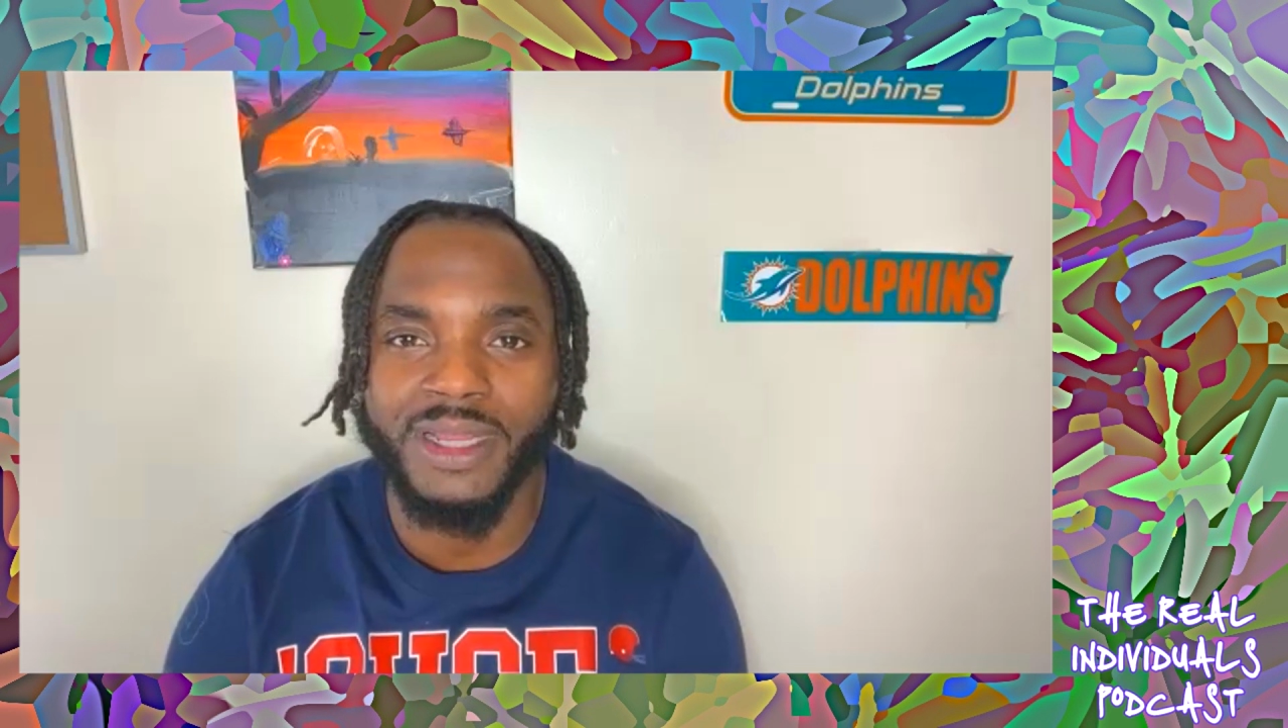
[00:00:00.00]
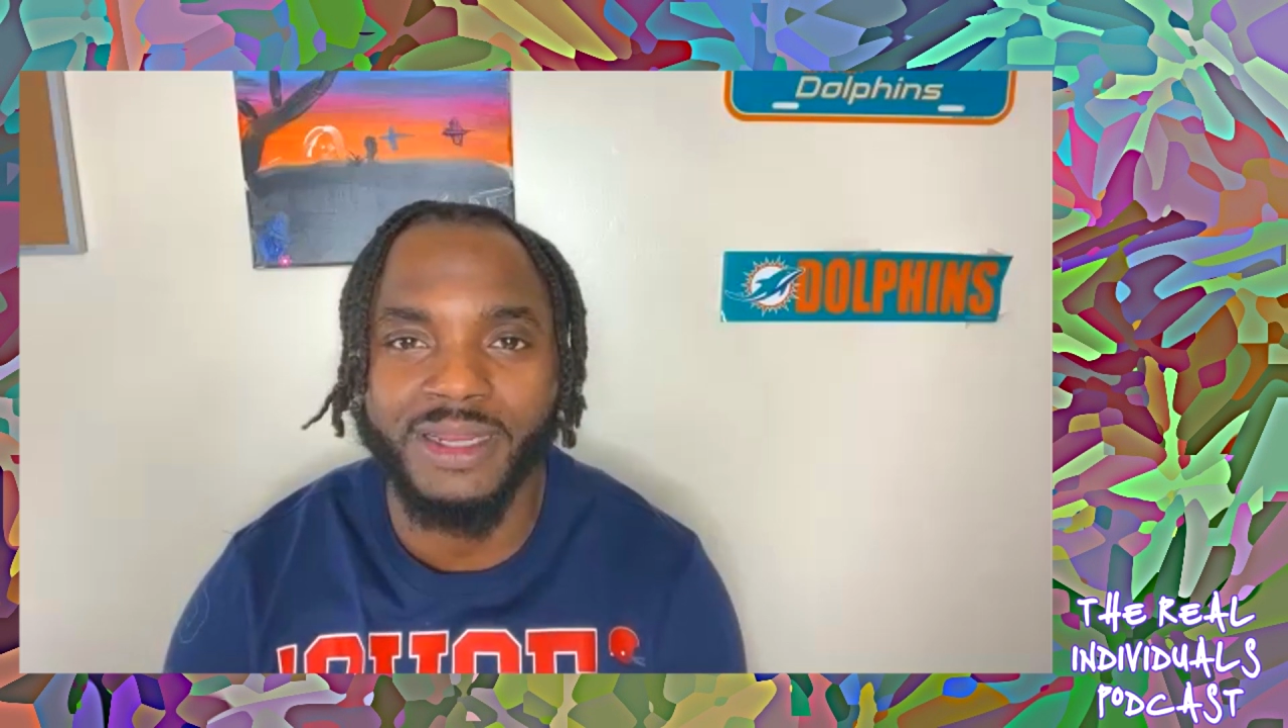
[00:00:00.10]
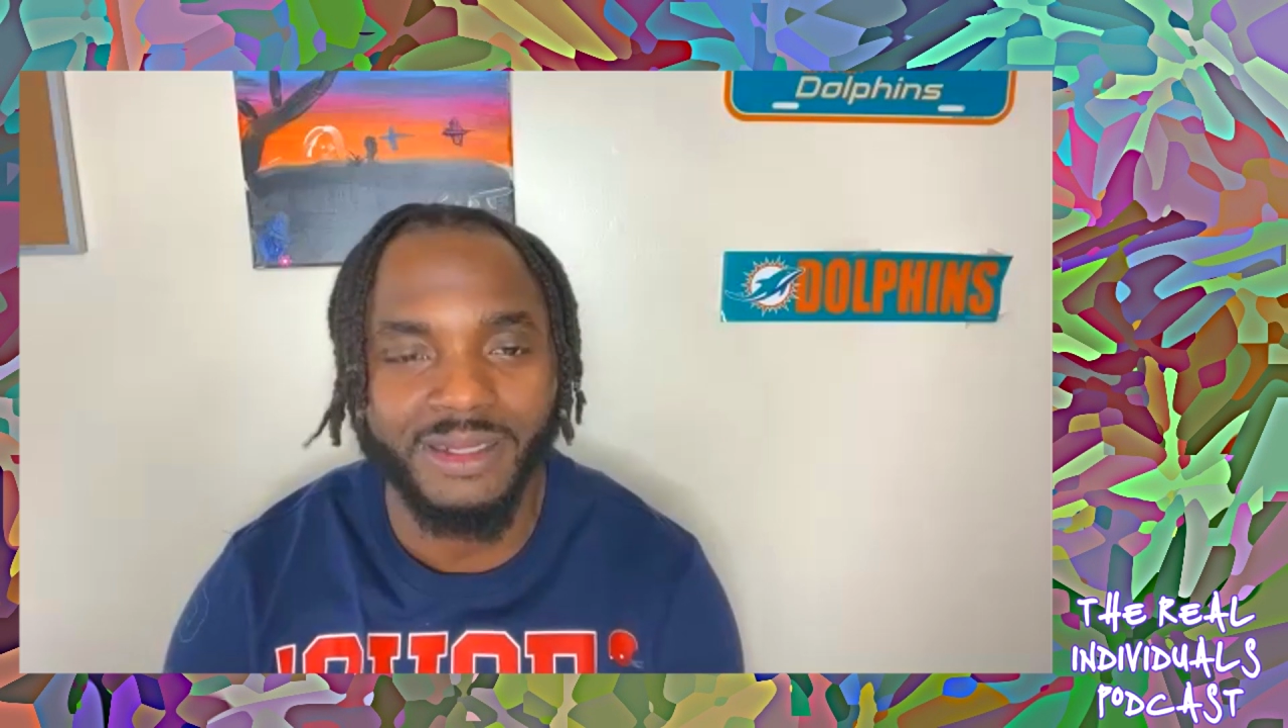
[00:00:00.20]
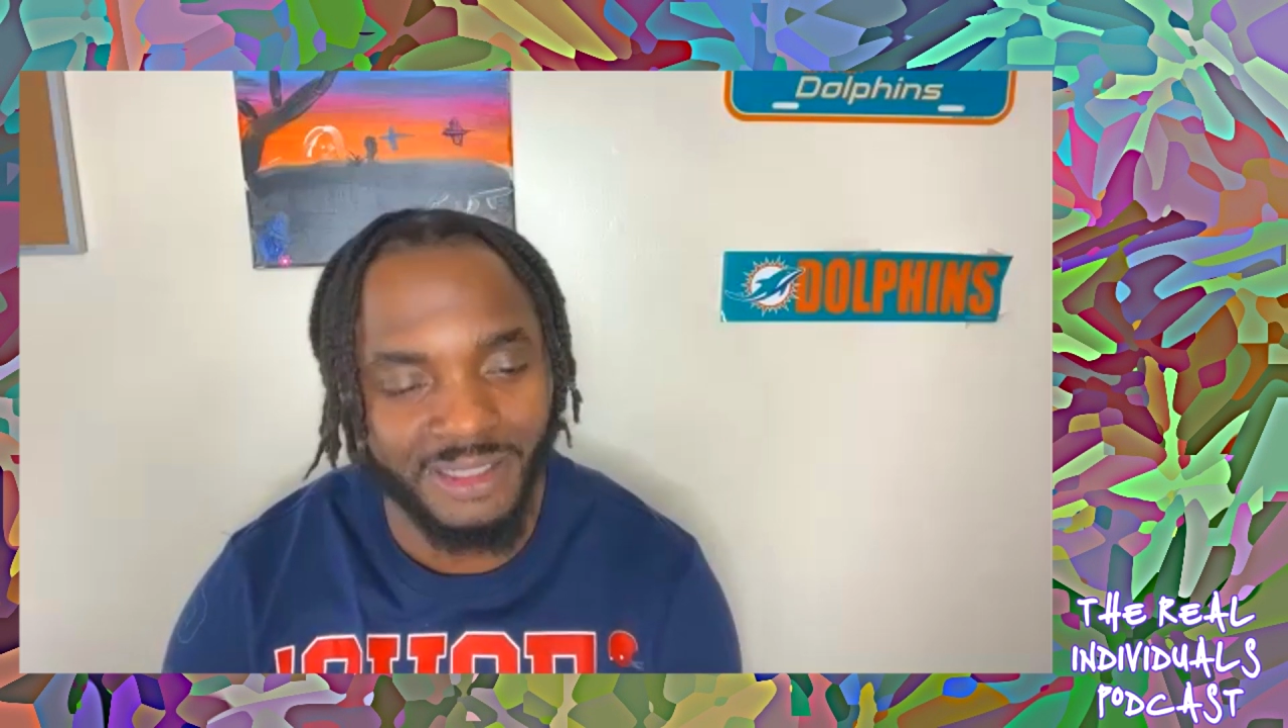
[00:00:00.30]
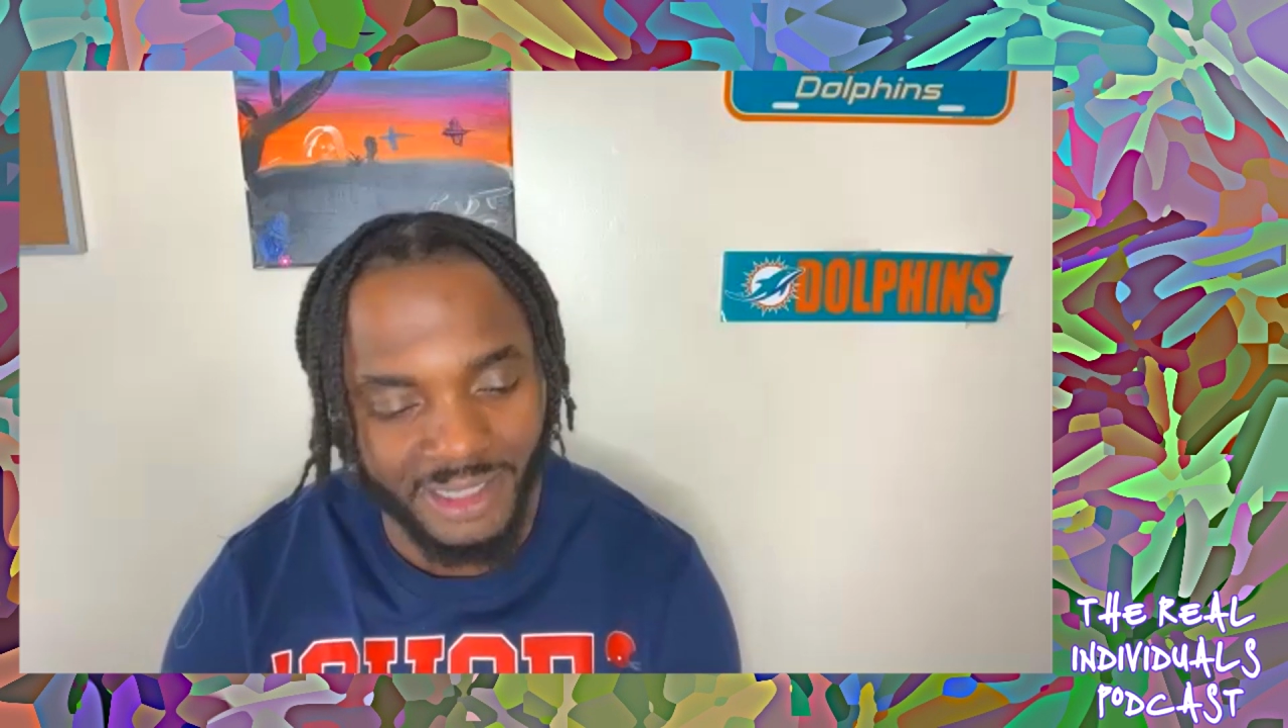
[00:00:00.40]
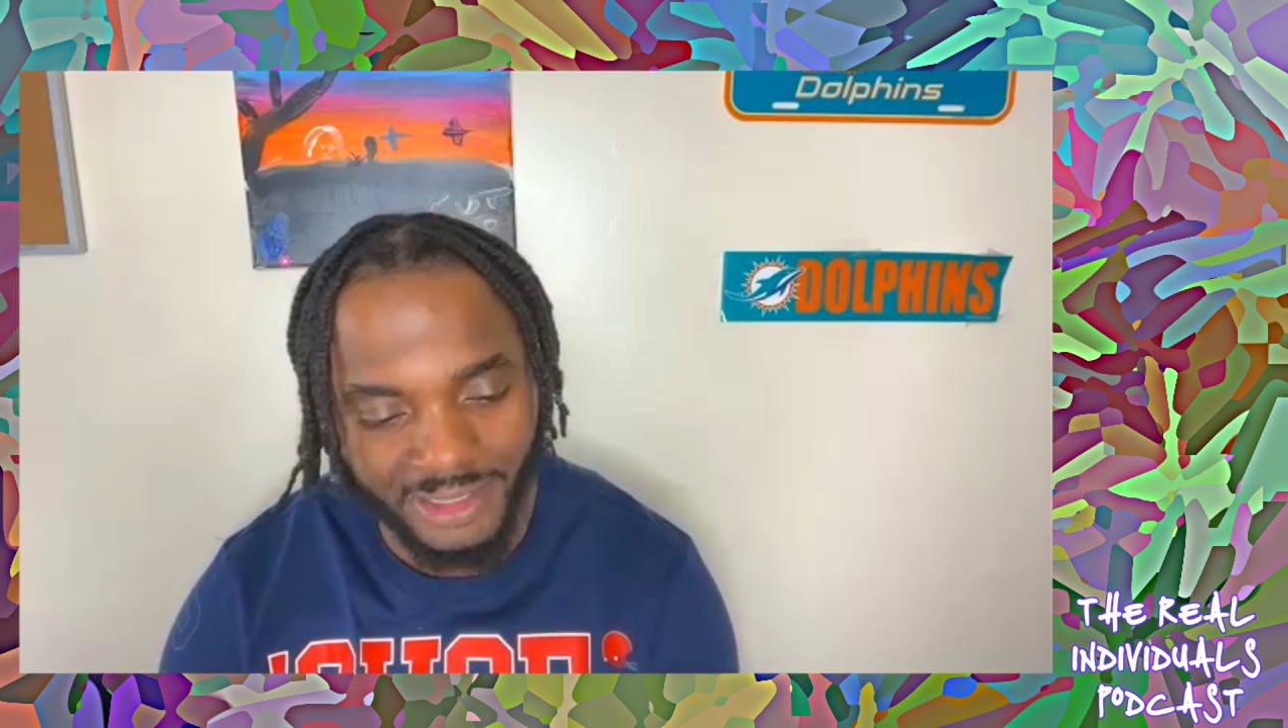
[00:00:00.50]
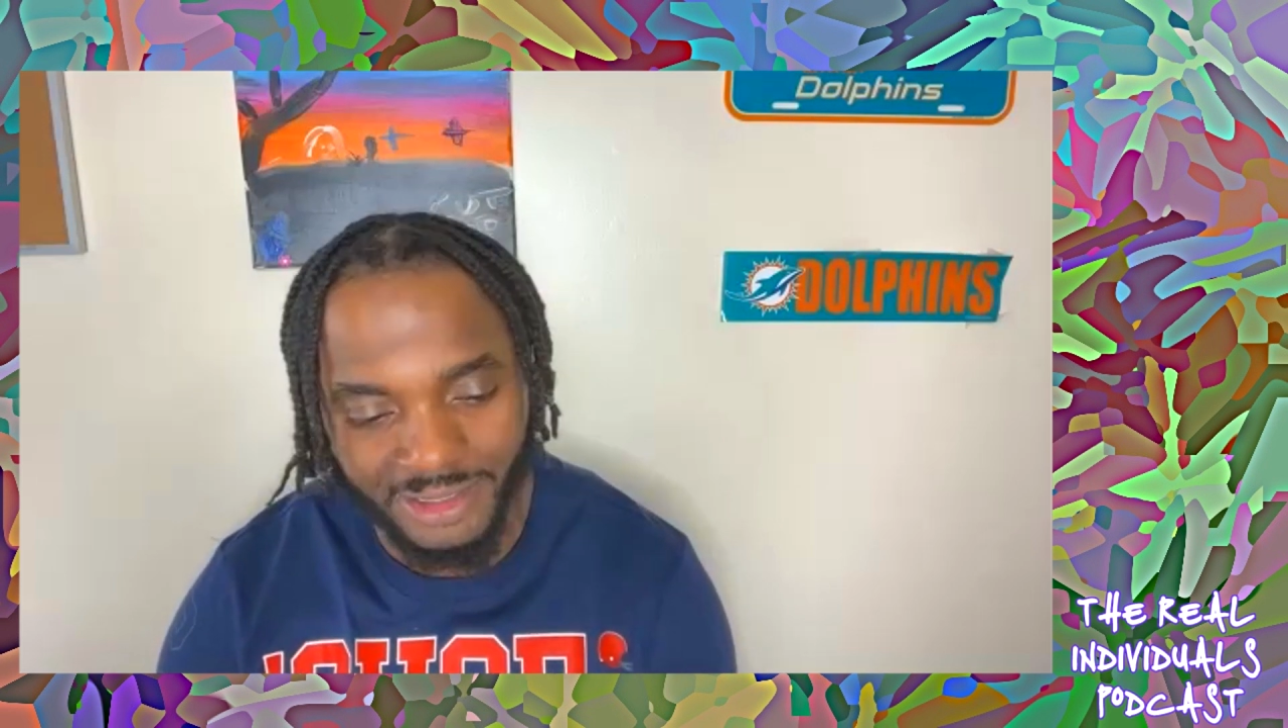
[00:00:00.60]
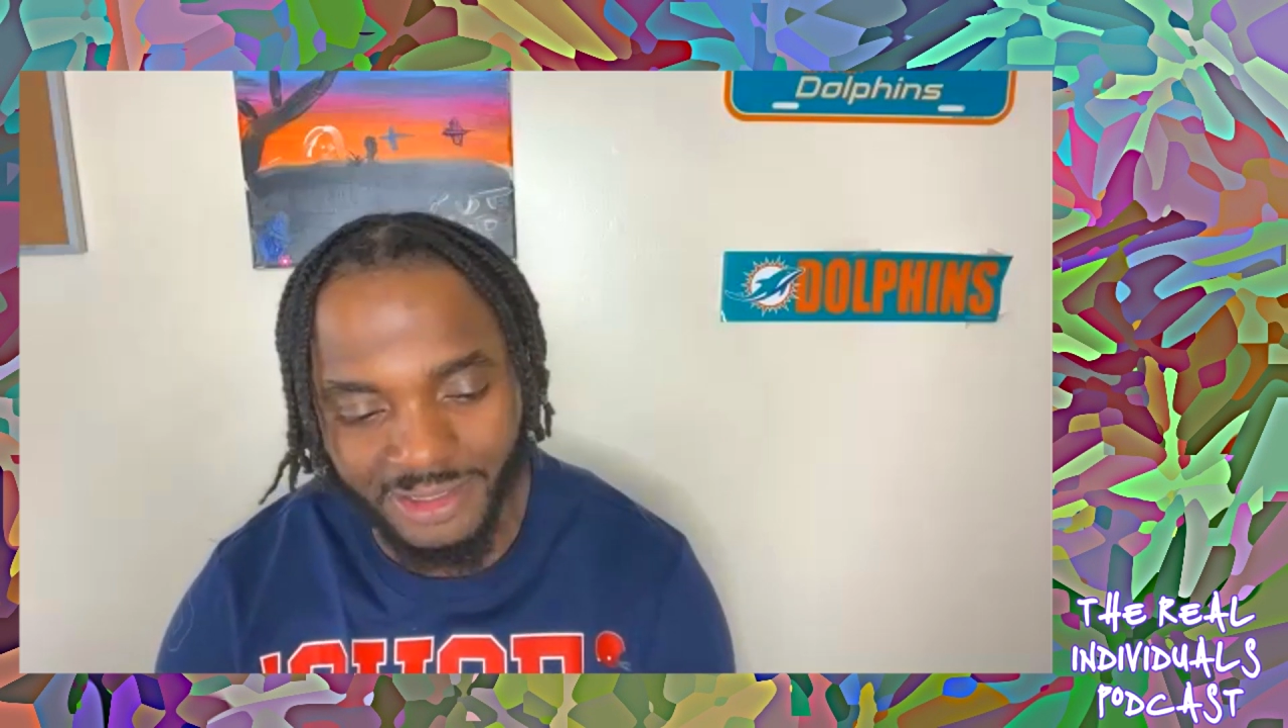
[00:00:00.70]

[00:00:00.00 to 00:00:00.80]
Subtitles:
They looking at